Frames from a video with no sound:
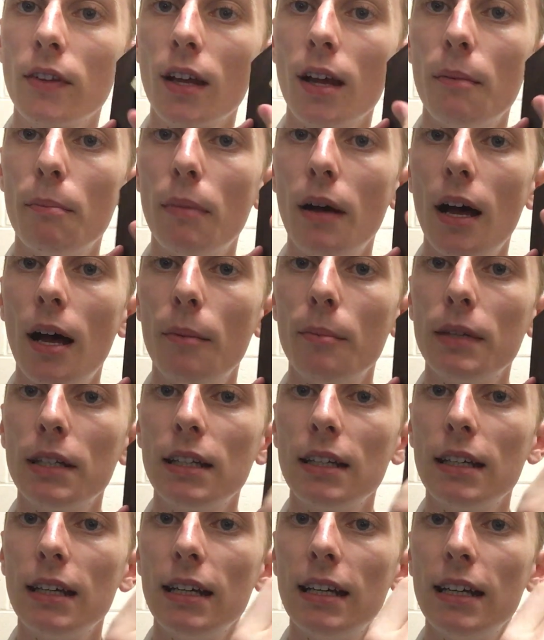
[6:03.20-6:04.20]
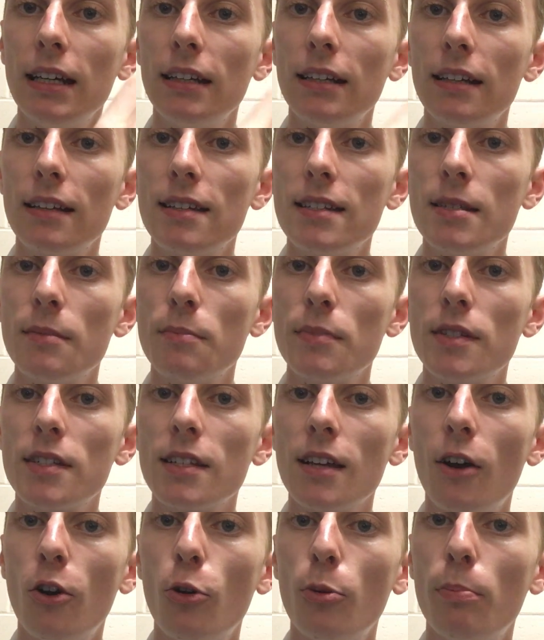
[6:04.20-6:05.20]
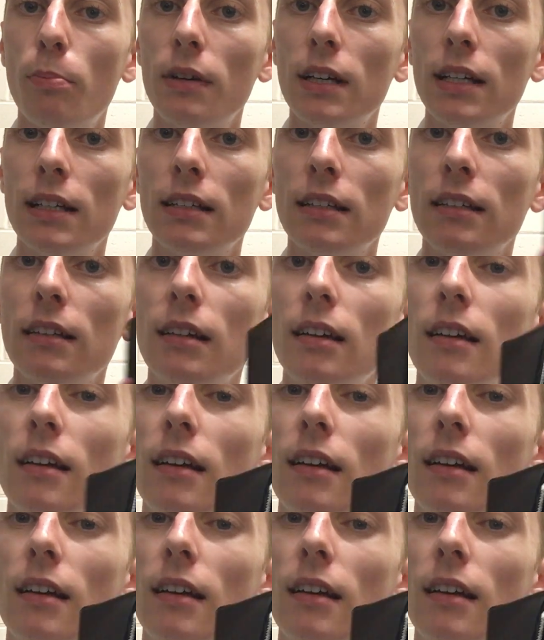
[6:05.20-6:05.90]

compartment here. Zips open